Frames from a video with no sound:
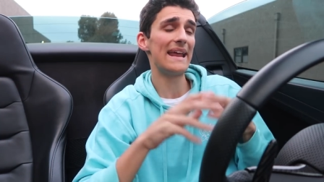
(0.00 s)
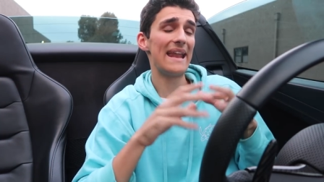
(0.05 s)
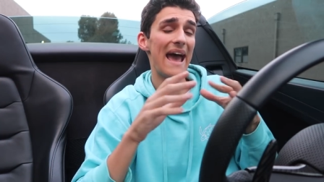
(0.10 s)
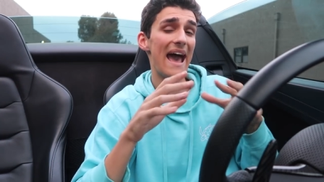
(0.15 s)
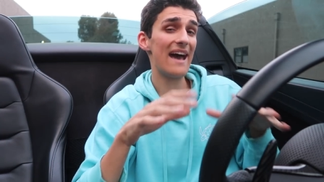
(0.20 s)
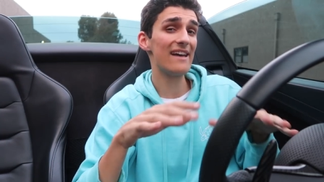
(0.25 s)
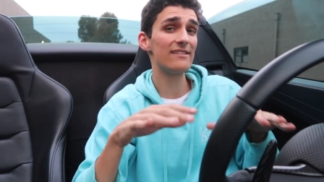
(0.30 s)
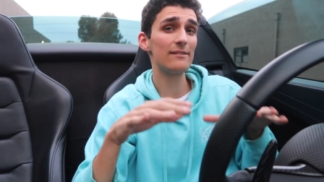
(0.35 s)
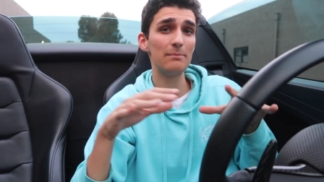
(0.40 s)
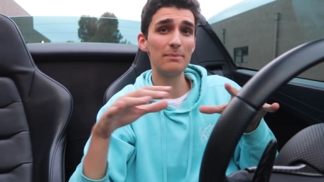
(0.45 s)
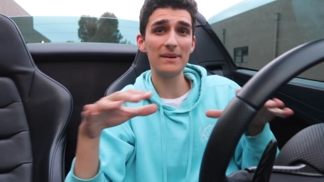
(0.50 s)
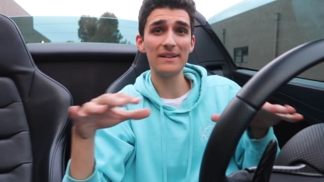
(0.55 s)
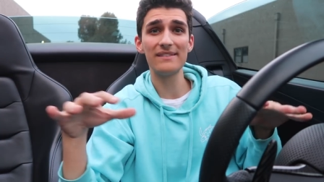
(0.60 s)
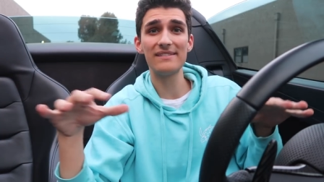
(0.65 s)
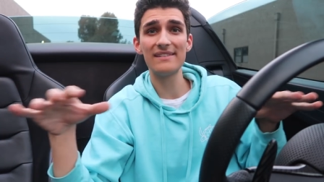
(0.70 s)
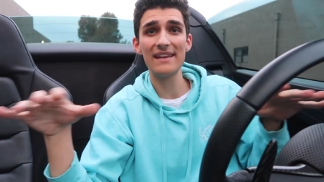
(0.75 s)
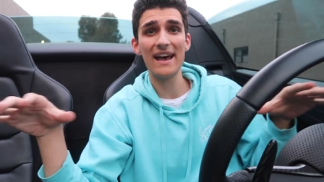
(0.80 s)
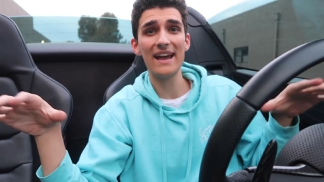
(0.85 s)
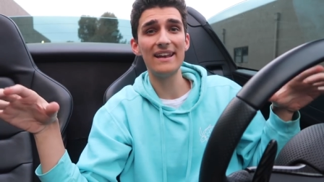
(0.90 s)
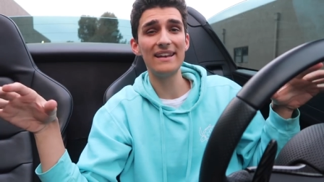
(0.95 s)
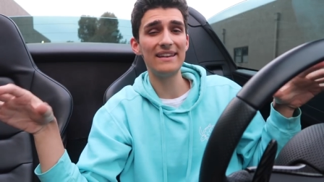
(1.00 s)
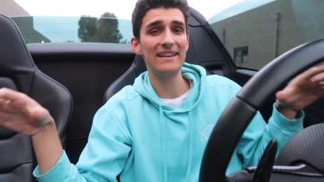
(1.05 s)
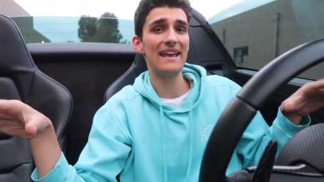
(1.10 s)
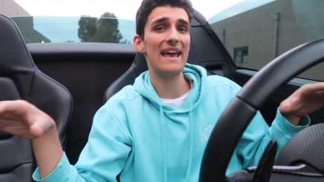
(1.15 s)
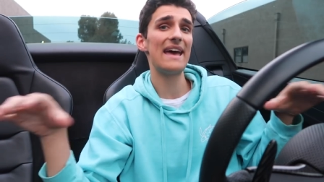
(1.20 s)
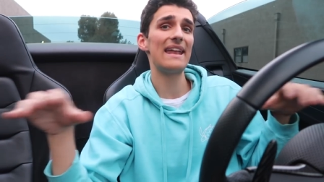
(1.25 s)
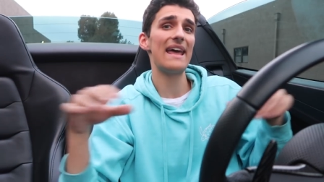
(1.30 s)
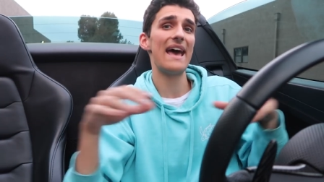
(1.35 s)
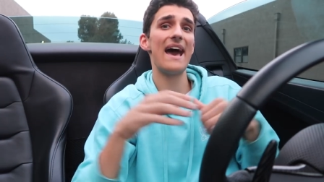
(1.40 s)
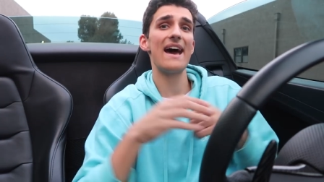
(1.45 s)
It hasn't been signed
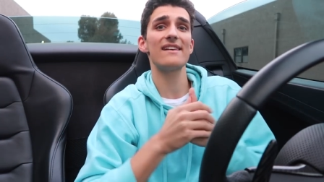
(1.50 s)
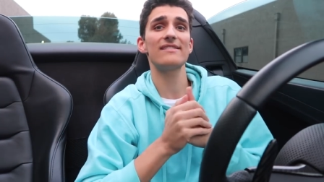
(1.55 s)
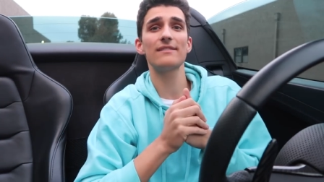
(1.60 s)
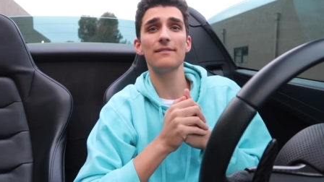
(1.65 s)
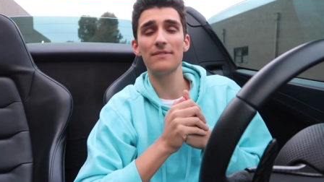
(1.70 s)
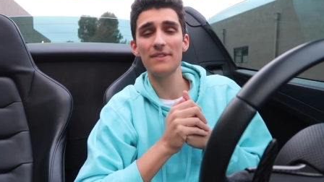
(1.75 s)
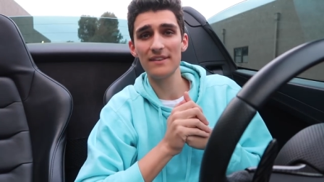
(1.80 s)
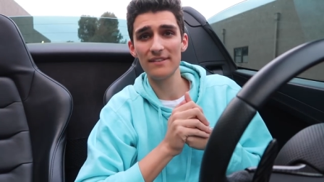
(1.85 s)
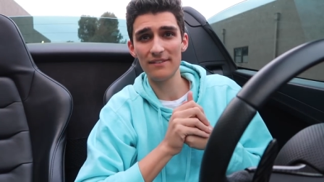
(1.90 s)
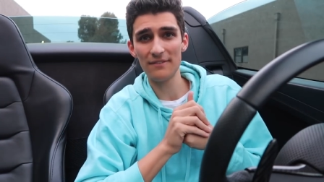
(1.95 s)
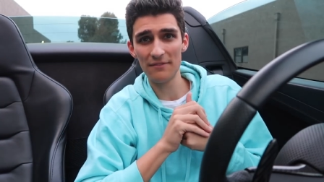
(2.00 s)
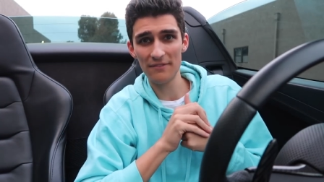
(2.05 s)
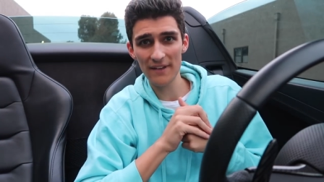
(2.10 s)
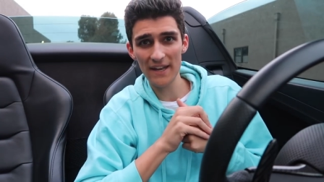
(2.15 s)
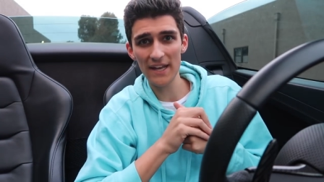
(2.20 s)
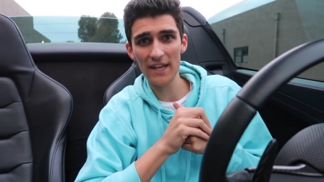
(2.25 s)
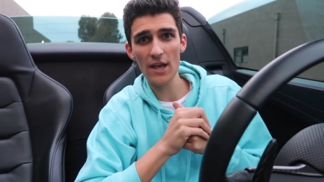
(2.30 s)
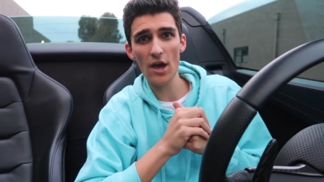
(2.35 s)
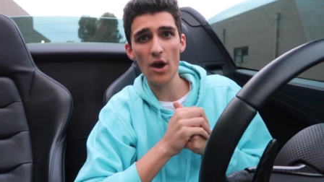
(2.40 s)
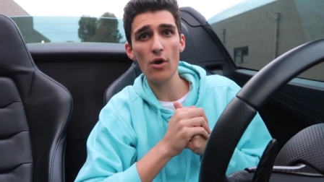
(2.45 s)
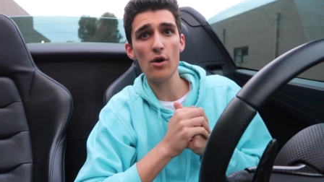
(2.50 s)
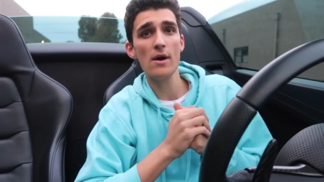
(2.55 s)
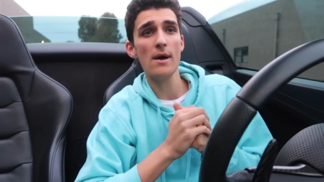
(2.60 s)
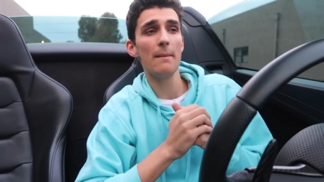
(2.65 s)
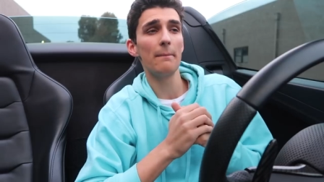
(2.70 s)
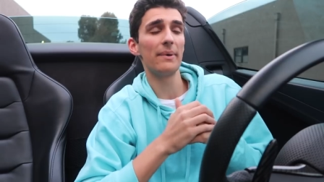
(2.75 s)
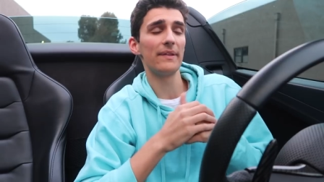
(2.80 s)
yet as of this video,